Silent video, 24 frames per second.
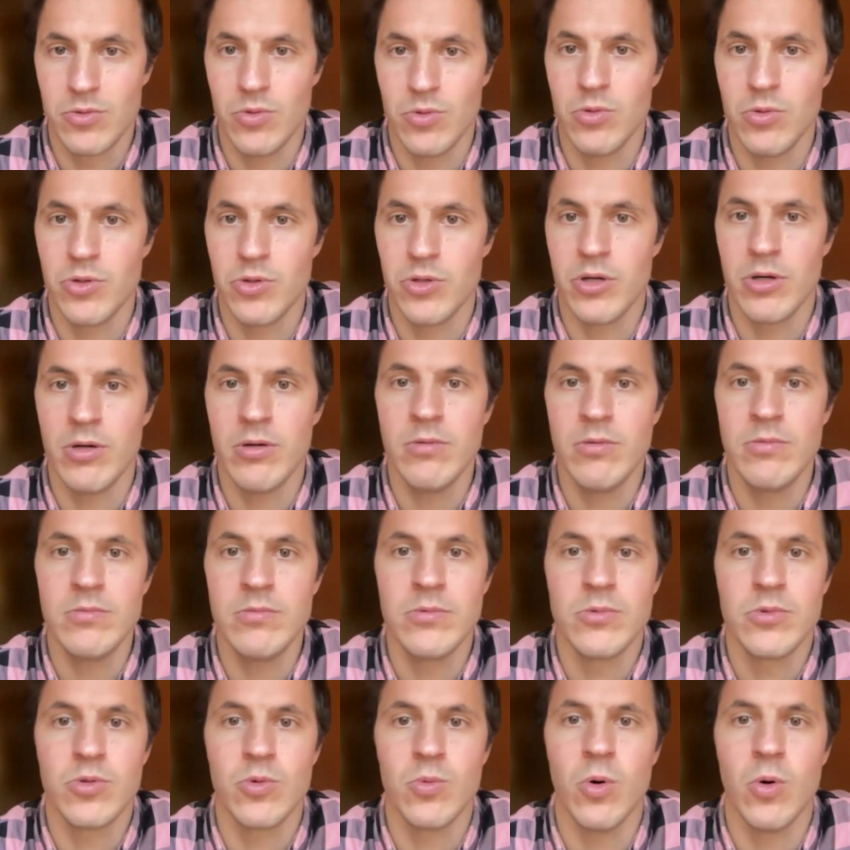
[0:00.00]
to
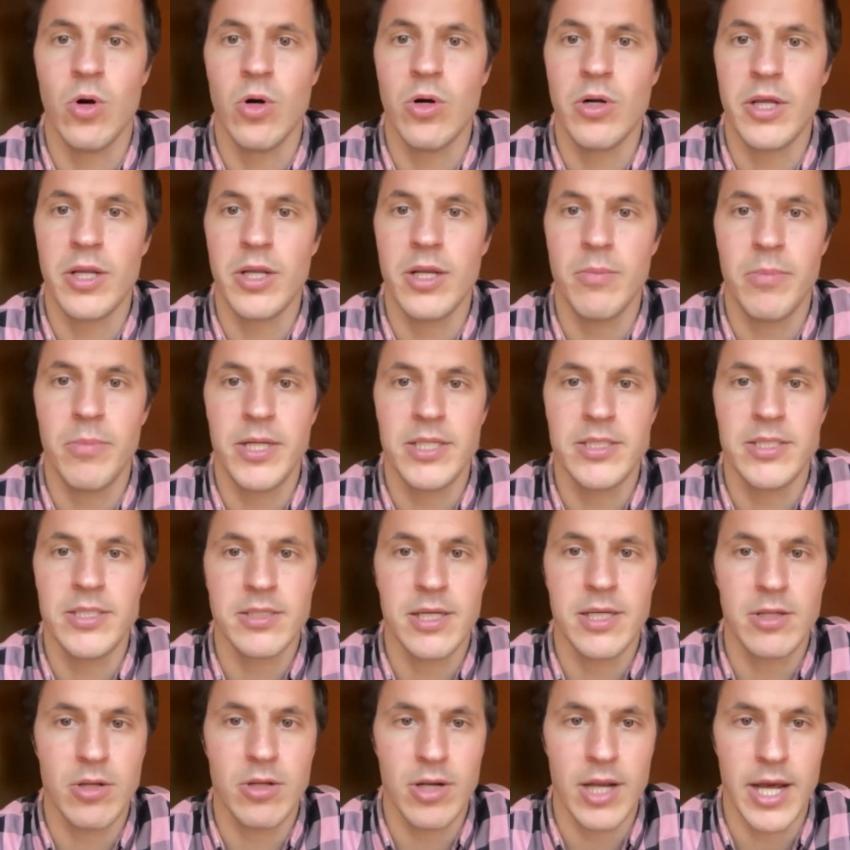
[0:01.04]
work in a place
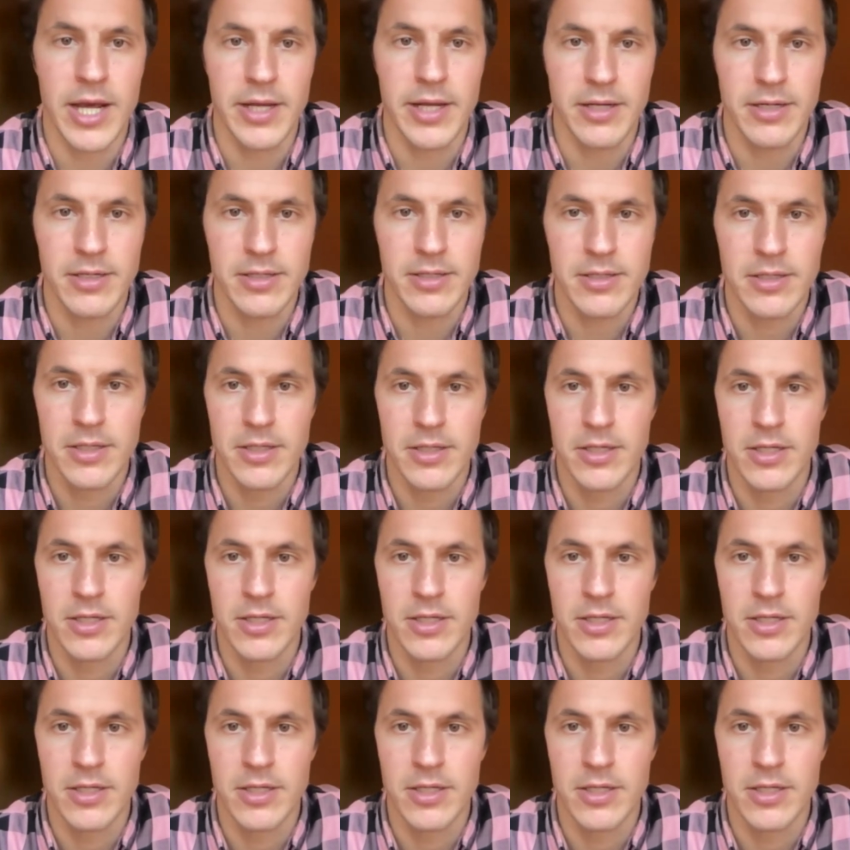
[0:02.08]
that they don't like.